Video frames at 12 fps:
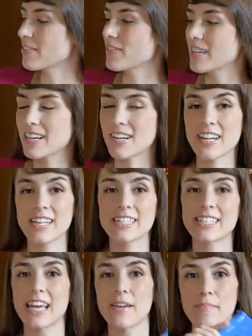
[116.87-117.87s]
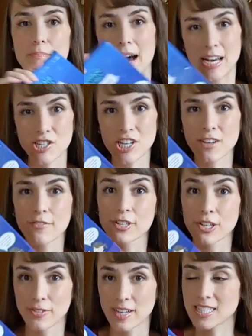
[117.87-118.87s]
item here is a magic
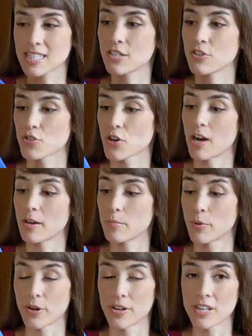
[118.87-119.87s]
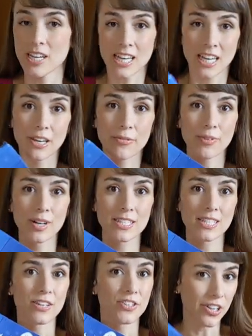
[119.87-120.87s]
fluorescent drawing board. It was
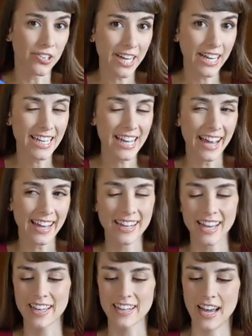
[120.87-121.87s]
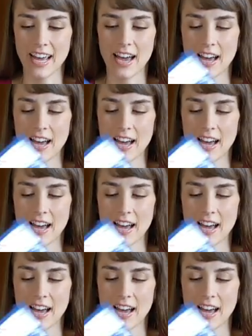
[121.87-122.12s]
$1.98 and I